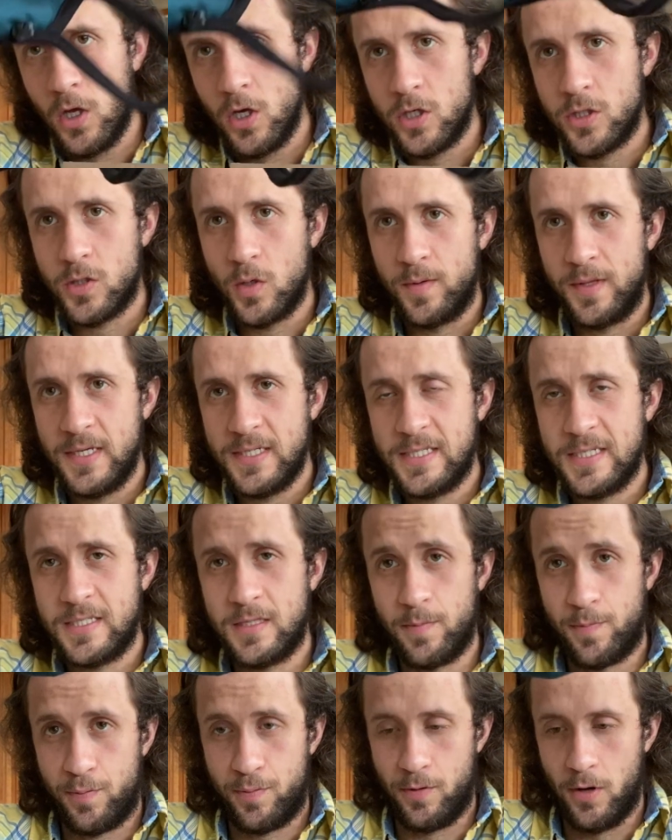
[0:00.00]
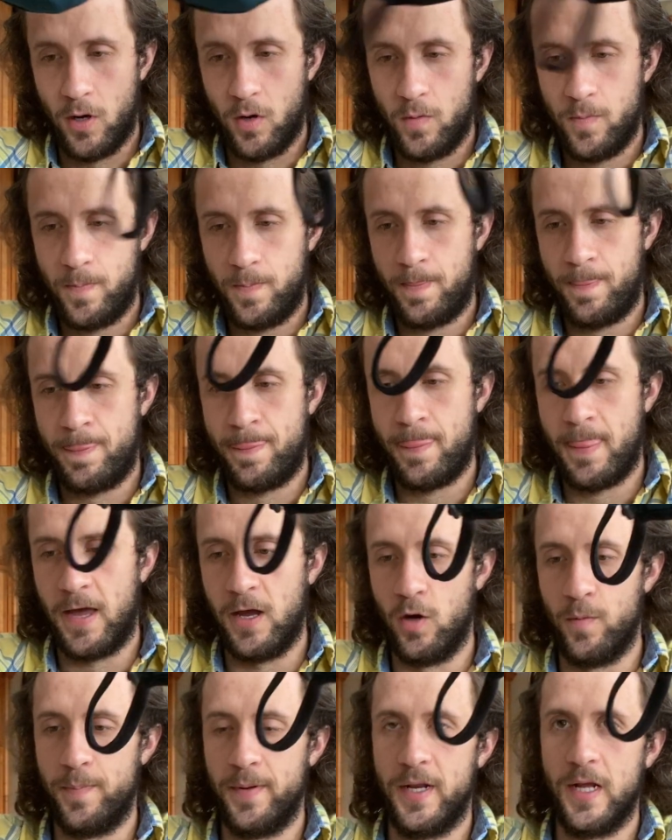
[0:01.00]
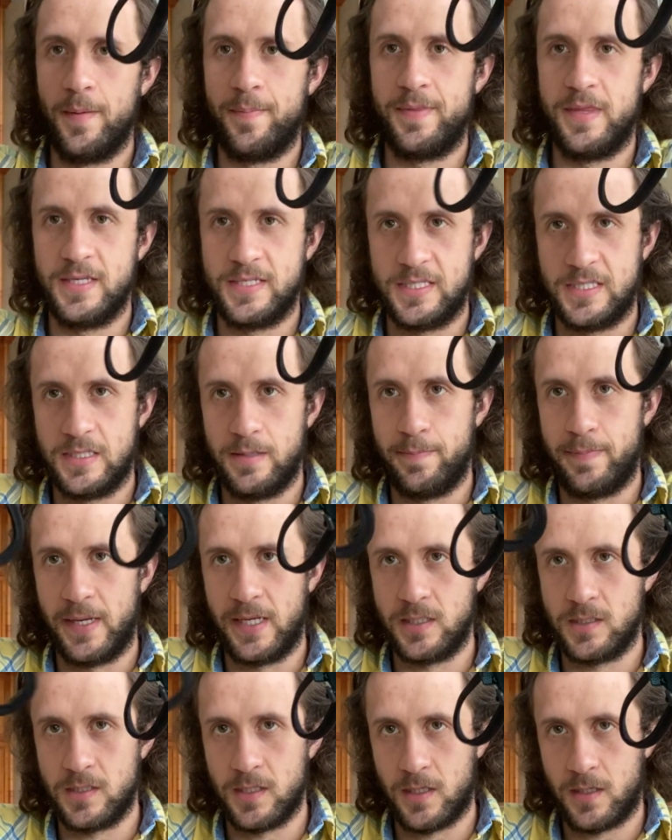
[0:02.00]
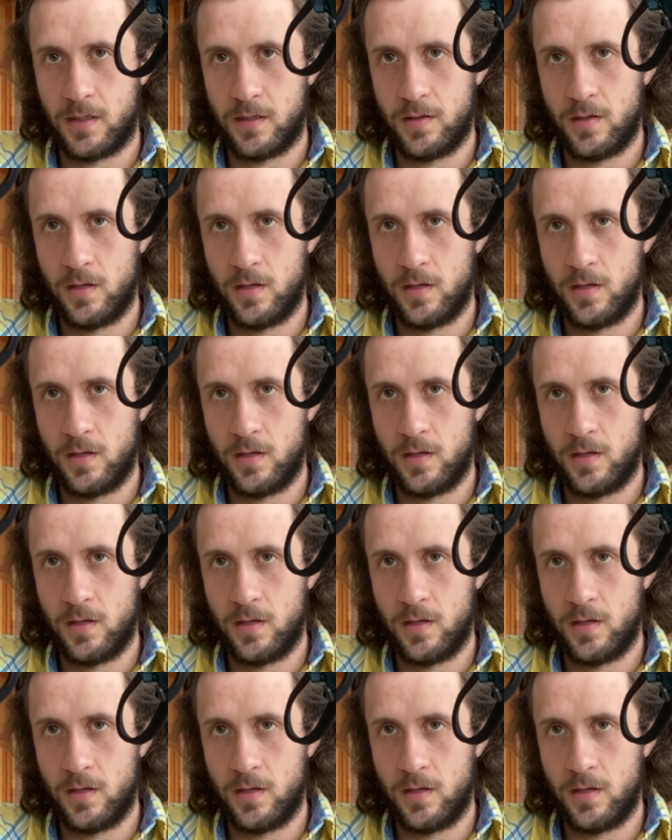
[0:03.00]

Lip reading: So this is the Pro I opened up. This is the basic.